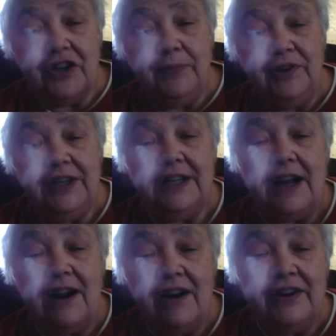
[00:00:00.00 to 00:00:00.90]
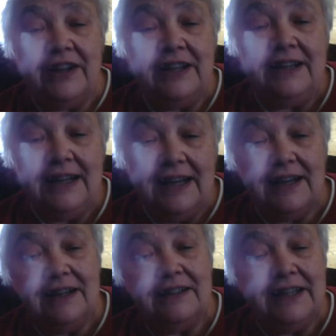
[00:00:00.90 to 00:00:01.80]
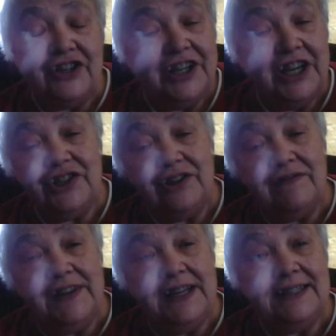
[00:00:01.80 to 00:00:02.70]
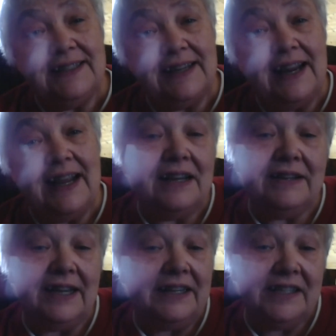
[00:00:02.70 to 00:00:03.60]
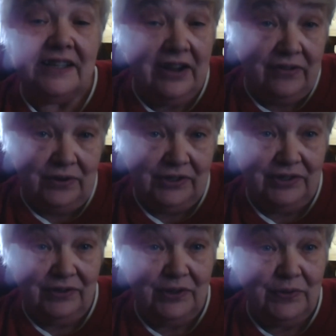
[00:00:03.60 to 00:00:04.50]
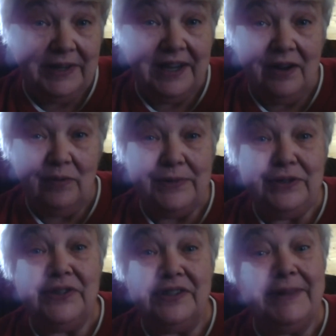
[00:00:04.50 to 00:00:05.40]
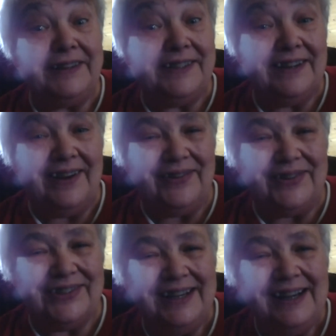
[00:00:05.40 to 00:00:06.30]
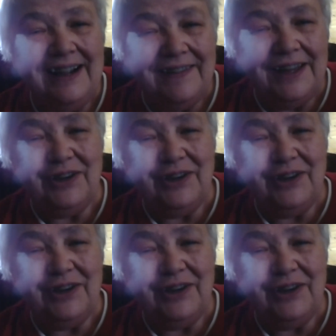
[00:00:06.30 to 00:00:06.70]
community garden, educational events and get-togethers as soon as we can. We'll be doing some get-togethers. Thank